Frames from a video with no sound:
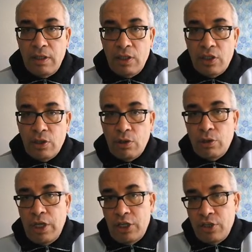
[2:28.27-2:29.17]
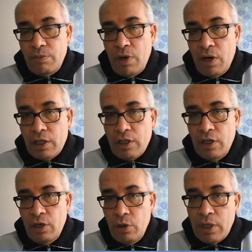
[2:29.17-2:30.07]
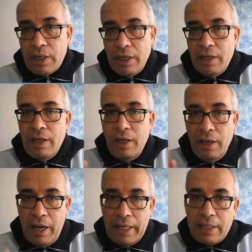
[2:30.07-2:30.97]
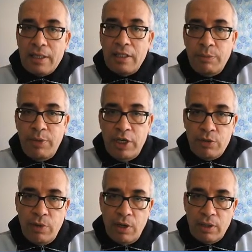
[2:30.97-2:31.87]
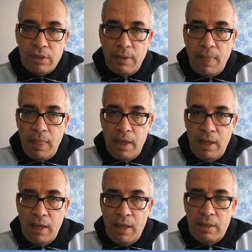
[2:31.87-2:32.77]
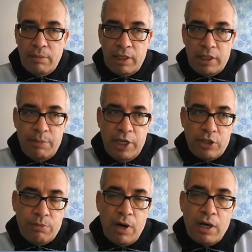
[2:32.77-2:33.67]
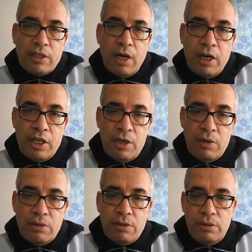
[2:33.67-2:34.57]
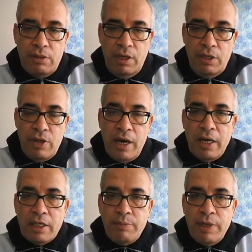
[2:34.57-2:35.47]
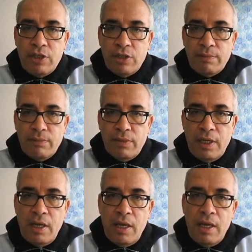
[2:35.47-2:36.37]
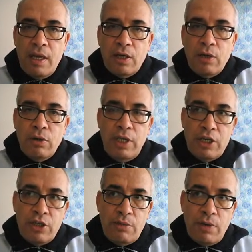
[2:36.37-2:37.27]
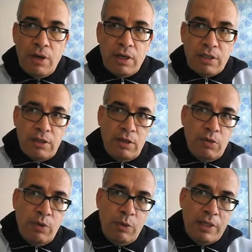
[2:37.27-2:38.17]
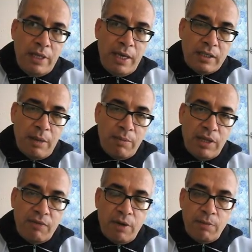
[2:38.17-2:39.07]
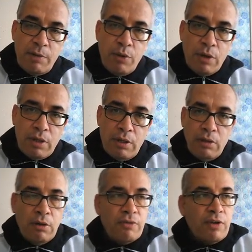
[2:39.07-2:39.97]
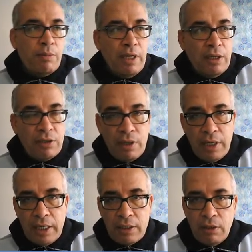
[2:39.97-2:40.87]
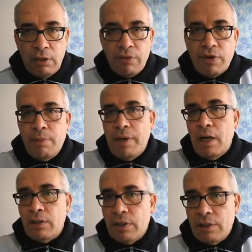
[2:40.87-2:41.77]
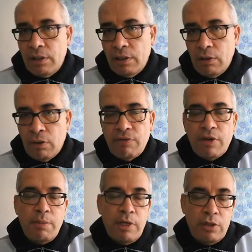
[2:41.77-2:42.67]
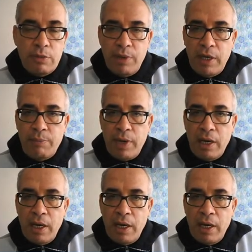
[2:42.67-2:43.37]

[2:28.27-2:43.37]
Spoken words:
So quotation marks look like speech marks, but speech marks are used in direct speech. Quotation marks, when we take something from a book or from the internet or from an article or from a newspaper